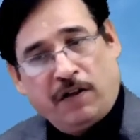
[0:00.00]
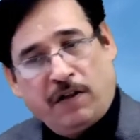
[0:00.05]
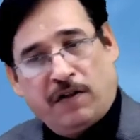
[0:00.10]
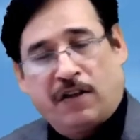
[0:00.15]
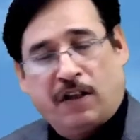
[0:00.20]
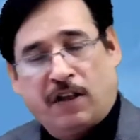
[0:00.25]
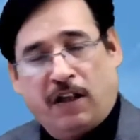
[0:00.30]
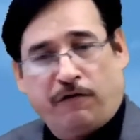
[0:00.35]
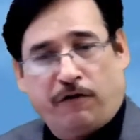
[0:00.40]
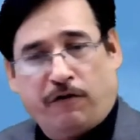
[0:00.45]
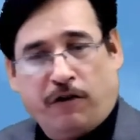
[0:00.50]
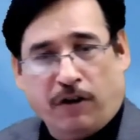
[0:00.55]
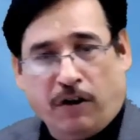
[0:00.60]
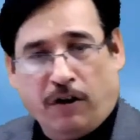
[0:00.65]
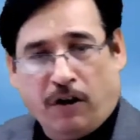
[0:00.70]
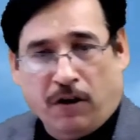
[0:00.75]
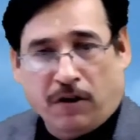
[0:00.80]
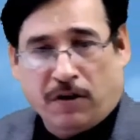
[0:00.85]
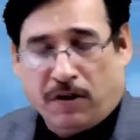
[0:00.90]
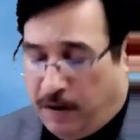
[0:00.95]
safe or
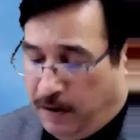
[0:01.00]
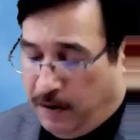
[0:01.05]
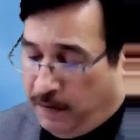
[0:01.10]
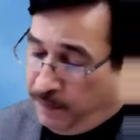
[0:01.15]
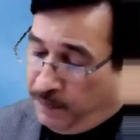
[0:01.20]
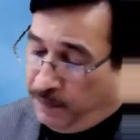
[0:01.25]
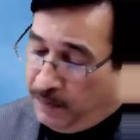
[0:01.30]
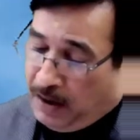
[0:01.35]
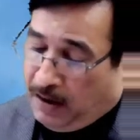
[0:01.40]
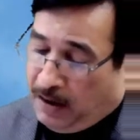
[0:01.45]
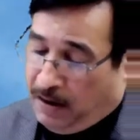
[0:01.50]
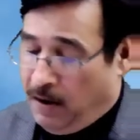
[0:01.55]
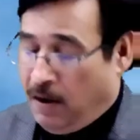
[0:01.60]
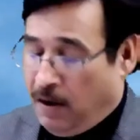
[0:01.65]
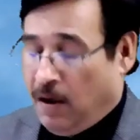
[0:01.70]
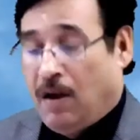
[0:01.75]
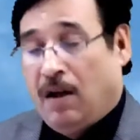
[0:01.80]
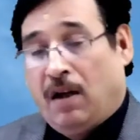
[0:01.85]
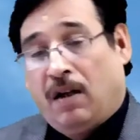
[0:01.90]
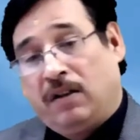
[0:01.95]
not?
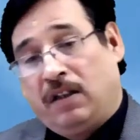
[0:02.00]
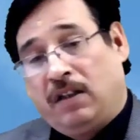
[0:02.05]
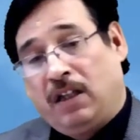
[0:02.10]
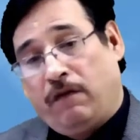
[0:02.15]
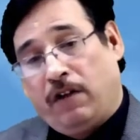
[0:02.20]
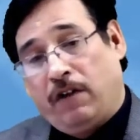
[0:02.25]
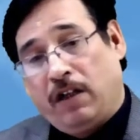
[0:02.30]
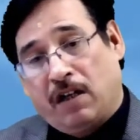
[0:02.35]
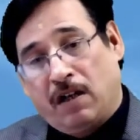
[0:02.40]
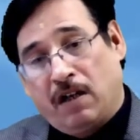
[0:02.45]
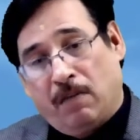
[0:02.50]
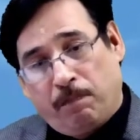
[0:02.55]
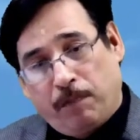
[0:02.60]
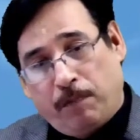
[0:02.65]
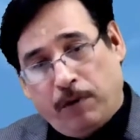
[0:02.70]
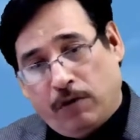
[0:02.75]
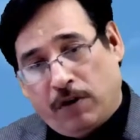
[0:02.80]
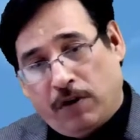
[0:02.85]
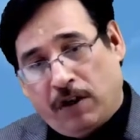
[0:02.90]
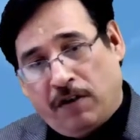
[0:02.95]
They will
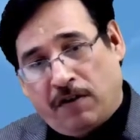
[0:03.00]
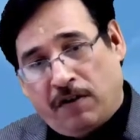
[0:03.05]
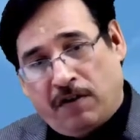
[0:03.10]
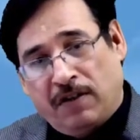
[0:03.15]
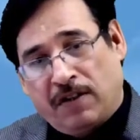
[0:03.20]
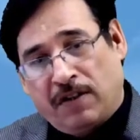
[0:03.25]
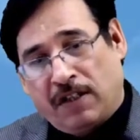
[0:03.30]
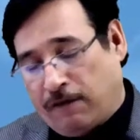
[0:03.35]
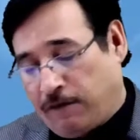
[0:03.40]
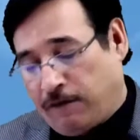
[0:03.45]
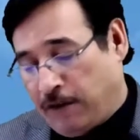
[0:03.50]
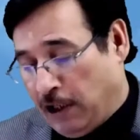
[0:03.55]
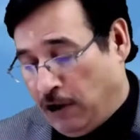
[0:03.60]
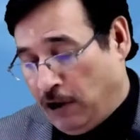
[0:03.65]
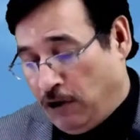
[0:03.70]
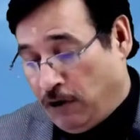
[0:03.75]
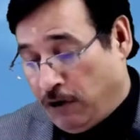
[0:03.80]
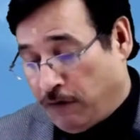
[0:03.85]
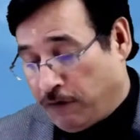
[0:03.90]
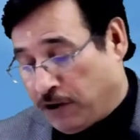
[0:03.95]
compute intrinsic
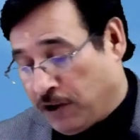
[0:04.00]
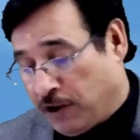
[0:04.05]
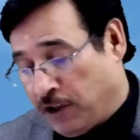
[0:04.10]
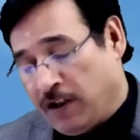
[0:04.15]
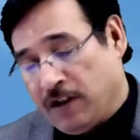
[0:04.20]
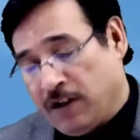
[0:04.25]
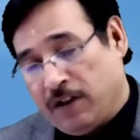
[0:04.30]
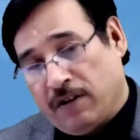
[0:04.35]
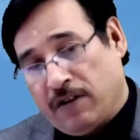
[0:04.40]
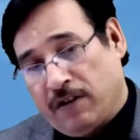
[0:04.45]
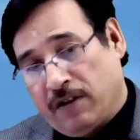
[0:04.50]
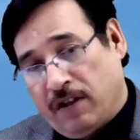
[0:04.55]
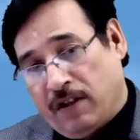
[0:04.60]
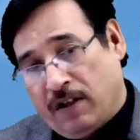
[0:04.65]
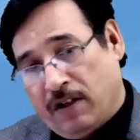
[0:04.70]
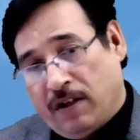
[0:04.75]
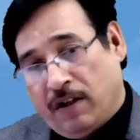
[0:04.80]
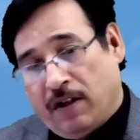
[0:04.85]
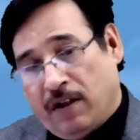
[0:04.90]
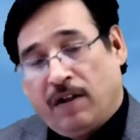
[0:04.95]
value of share
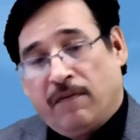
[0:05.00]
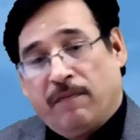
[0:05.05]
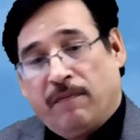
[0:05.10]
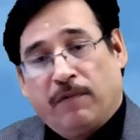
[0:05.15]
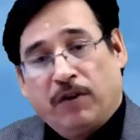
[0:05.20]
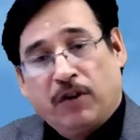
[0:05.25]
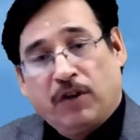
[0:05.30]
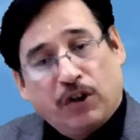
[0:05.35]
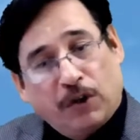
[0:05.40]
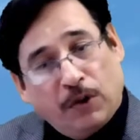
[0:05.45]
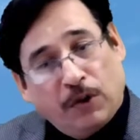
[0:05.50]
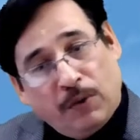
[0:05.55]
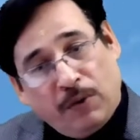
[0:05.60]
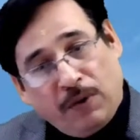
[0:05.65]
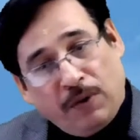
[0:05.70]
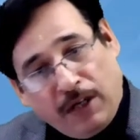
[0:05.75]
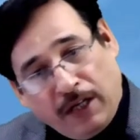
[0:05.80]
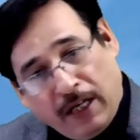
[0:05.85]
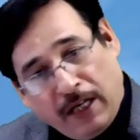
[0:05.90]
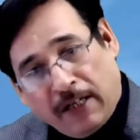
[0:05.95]
through
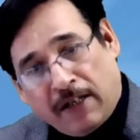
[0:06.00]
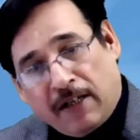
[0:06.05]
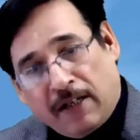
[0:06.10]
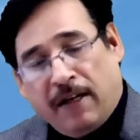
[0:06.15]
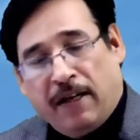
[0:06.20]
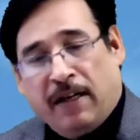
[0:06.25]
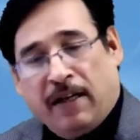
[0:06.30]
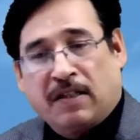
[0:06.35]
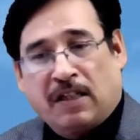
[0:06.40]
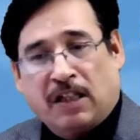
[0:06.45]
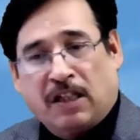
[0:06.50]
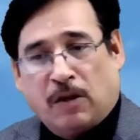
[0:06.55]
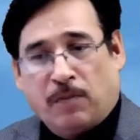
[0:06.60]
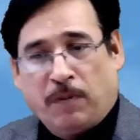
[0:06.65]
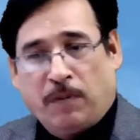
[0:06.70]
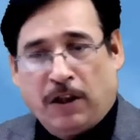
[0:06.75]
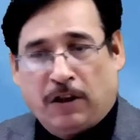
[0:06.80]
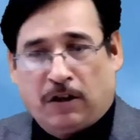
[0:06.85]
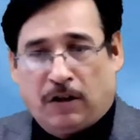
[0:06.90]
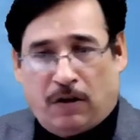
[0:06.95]
net assets
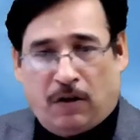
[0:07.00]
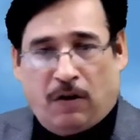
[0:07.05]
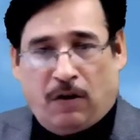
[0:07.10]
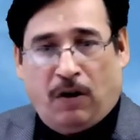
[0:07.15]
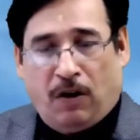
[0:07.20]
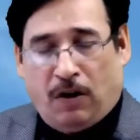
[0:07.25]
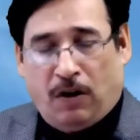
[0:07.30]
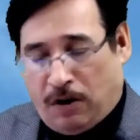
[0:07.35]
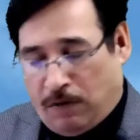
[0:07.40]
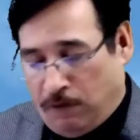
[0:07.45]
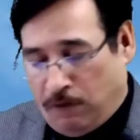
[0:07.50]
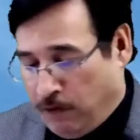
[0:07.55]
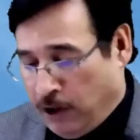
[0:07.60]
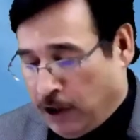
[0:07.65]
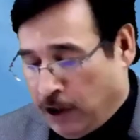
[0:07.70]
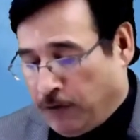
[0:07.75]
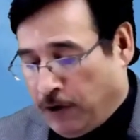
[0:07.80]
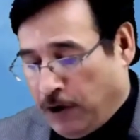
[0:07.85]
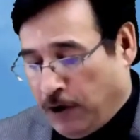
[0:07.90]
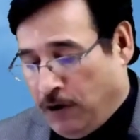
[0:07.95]
method, or
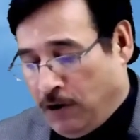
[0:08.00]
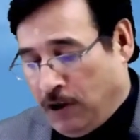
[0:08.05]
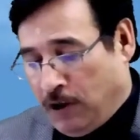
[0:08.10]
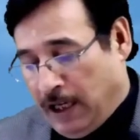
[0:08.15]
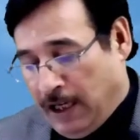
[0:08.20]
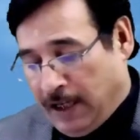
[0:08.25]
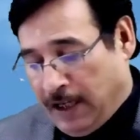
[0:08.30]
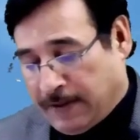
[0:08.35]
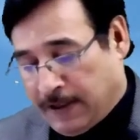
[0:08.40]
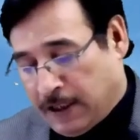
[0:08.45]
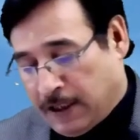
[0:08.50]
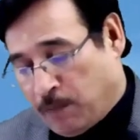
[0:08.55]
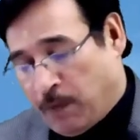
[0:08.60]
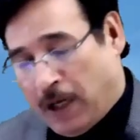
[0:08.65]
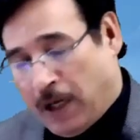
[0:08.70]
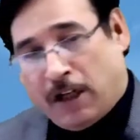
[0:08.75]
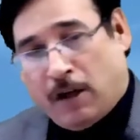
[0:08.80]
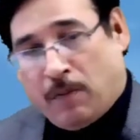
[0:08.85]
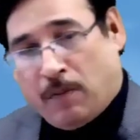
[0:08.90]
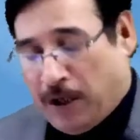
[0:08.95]
what we call assets
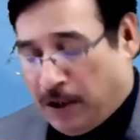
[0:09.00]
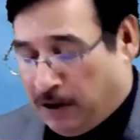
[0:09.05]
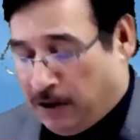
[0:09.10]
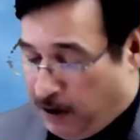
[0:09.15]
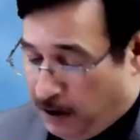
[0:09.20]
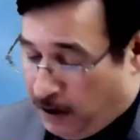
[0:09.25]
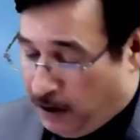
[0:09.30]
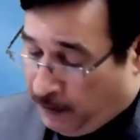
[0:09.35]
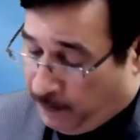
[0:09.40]
backing method.